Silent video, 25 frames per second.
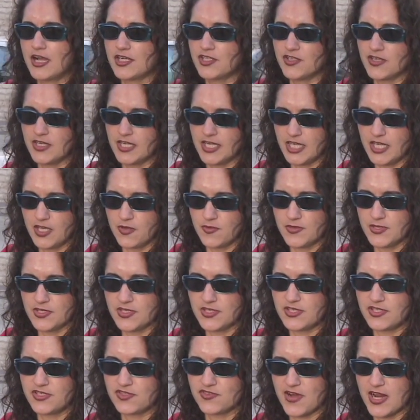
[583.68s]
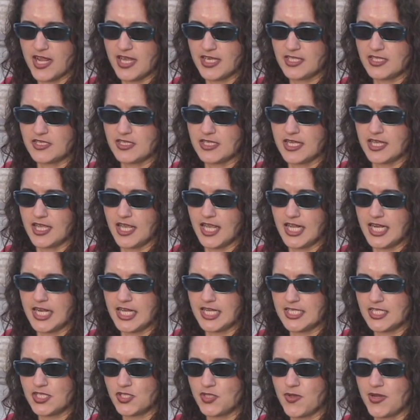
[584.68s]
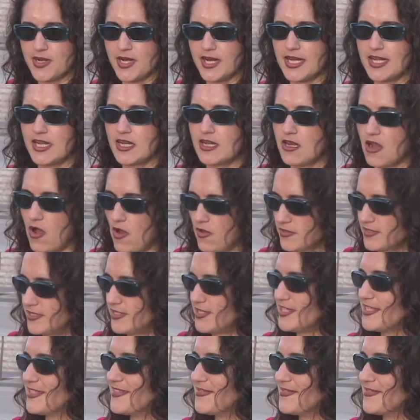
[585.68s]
actually, he was dressed in a swaddling clothes.